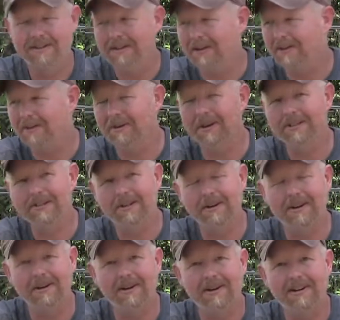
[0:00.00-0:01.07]
cut across the
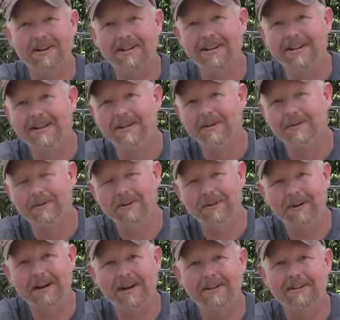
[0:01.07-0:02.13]
yard,
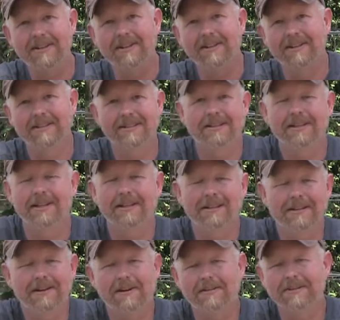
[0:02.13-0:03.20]
went around to let
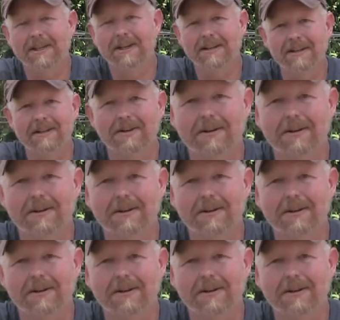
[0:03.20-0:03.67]
the dogs out in